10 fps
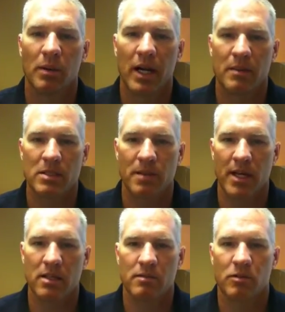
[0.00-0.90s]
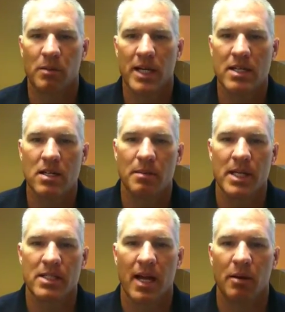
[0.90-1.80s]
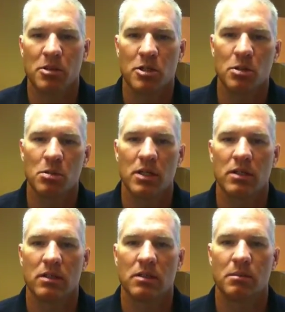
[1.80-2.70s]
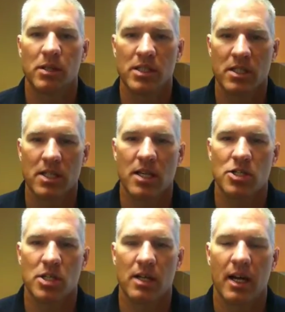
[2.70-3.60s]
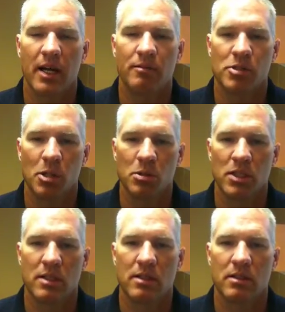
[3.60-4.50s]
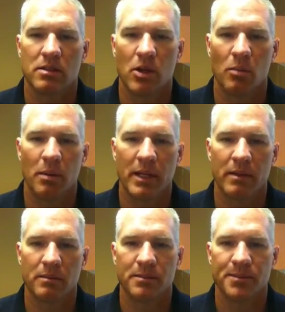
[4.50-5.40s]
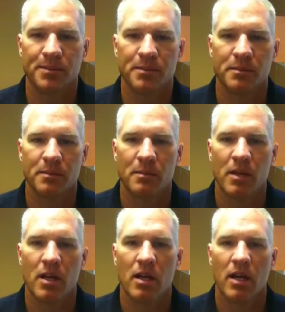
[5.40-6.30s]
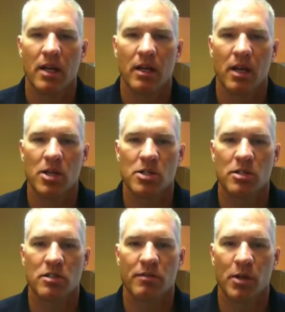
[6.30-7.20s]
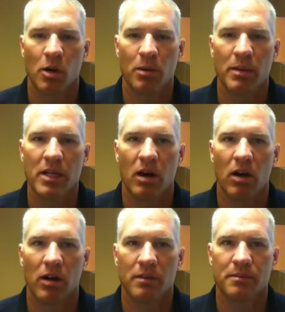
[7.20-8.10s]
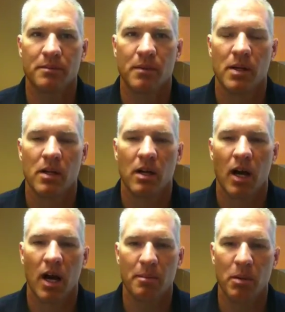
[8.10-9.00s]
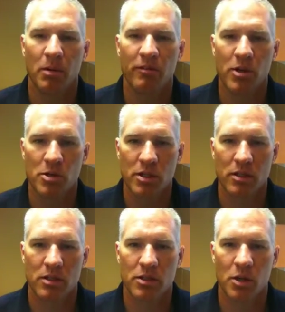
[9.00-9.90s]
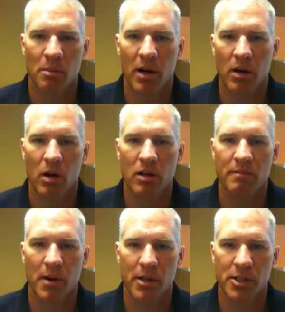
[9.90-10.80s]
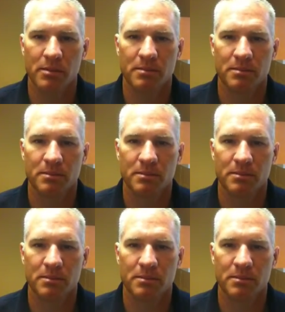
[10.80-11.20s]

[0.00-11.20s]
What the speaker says: my name is Mike, and for my EMS how-to presentation I have chosen dopamine. Indications for dopamine are hypoperfusion due to myocardial infarction,